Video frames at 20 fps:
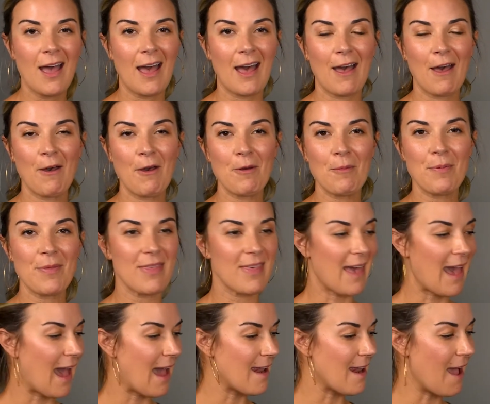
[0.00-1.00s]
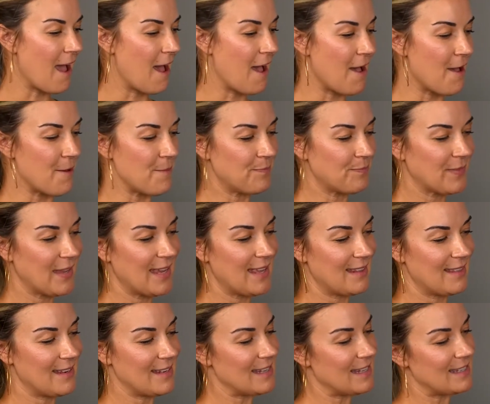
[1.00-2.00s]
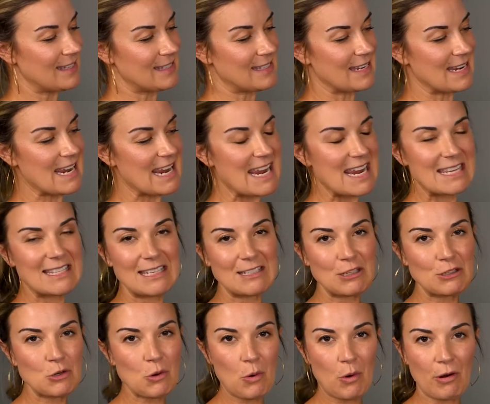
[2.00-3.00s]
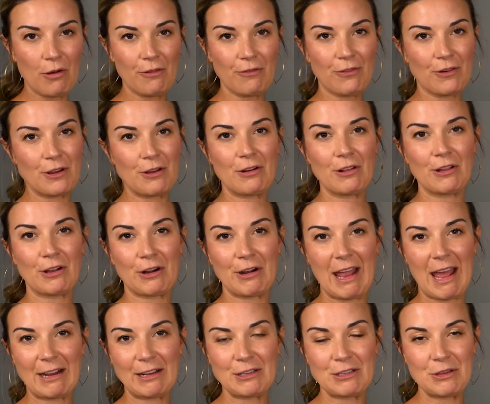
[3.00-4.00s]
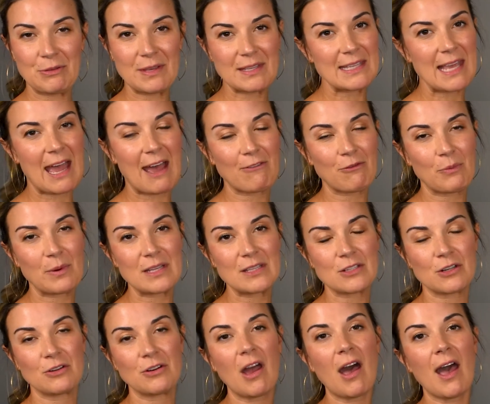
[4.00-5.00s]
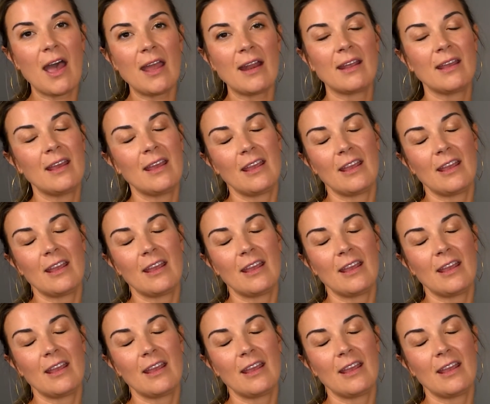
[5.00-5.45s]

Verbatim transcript: I hope that um, this is an easy tutorial for you to learn how to do this Half Windsor knot.